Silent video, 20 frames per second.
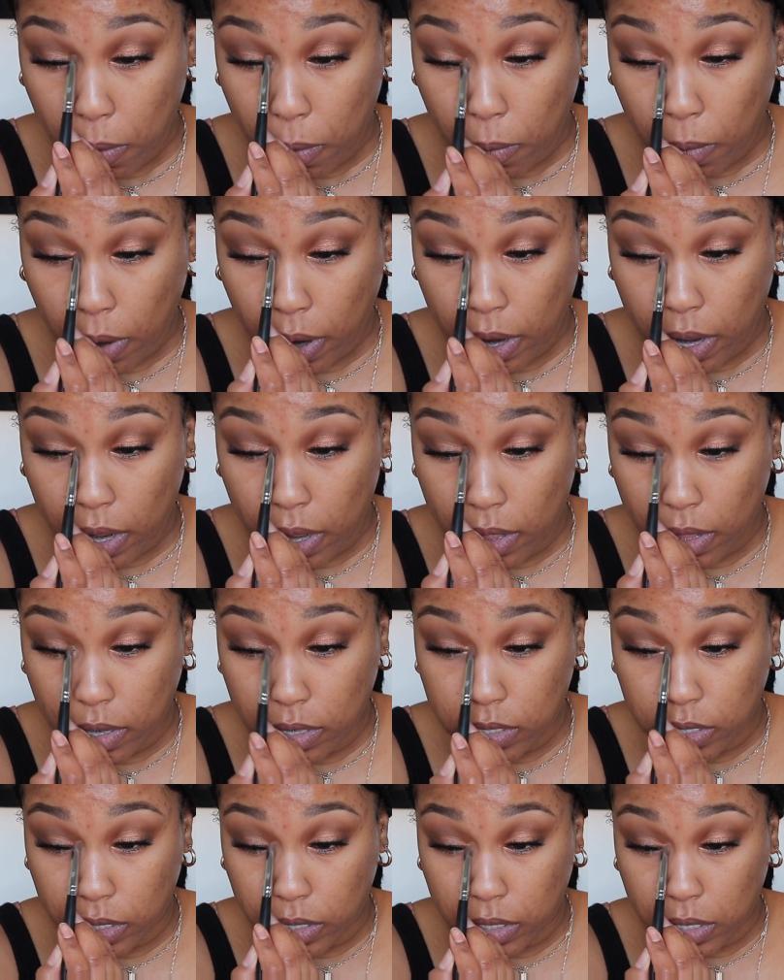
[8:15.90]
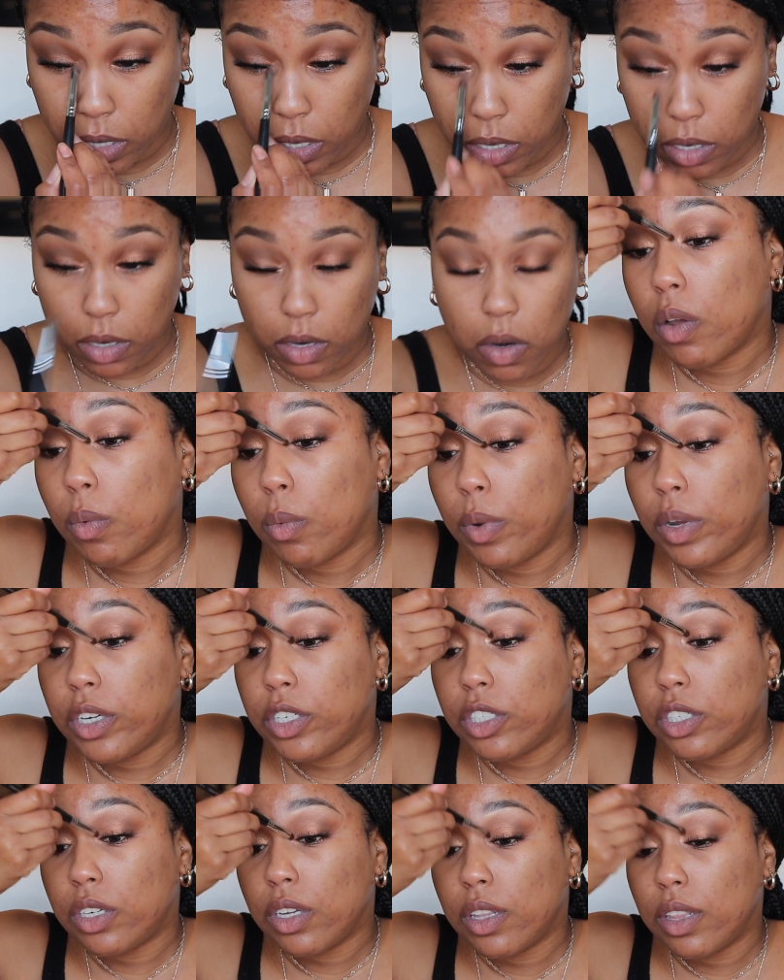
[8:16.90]
right in the tear duct,
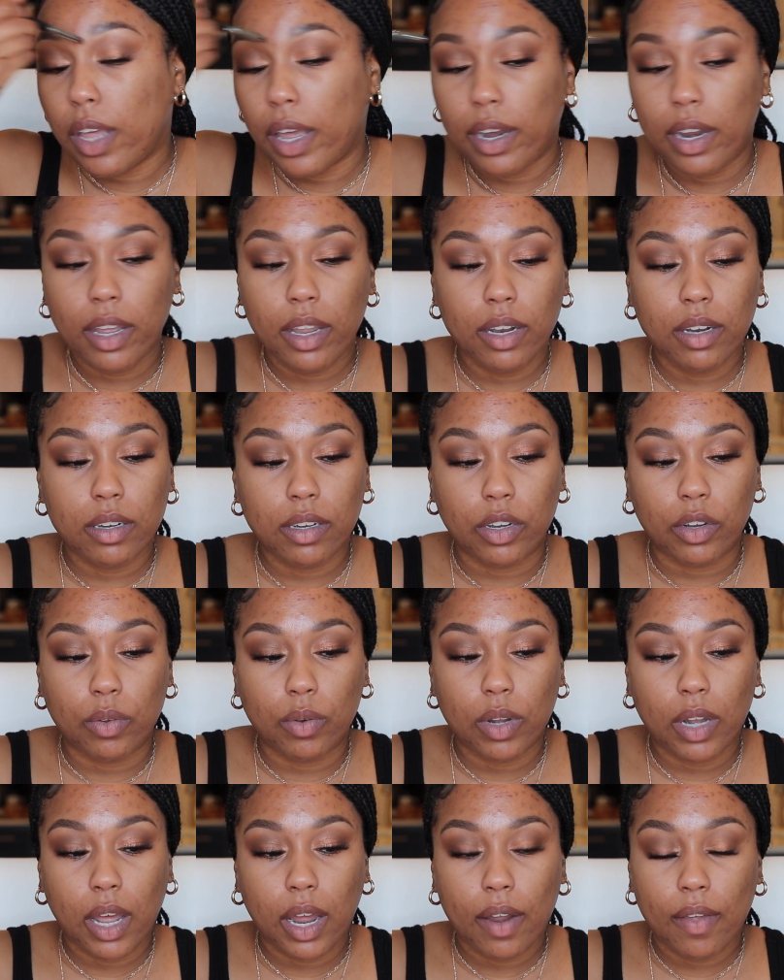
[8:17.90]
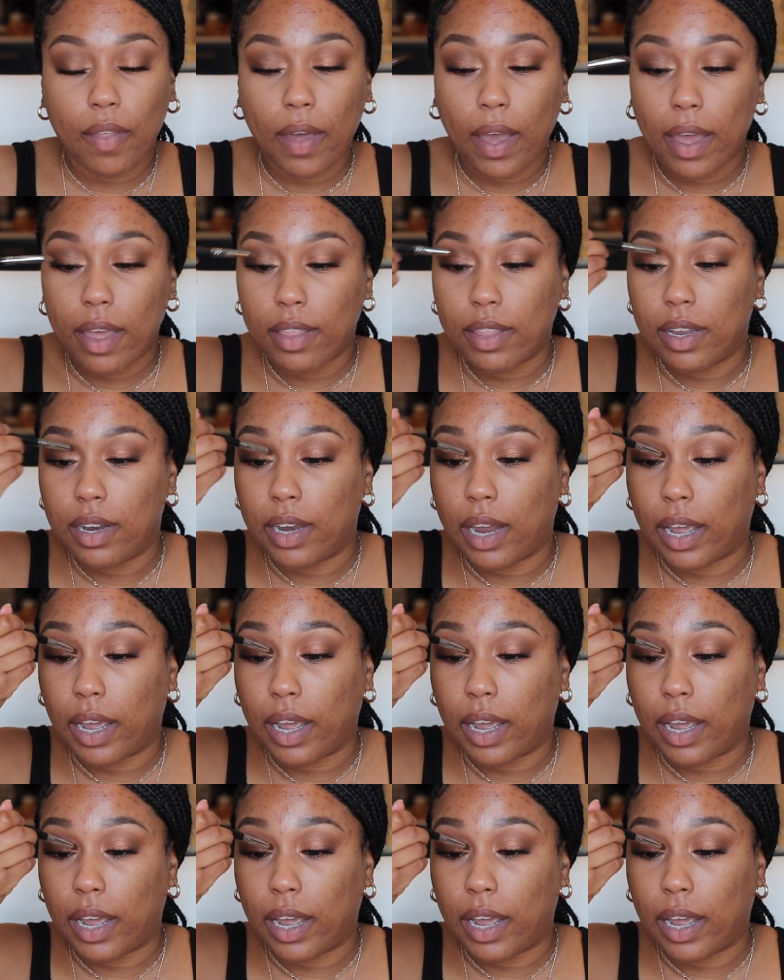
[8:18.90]
which they didn't do a lot of that in the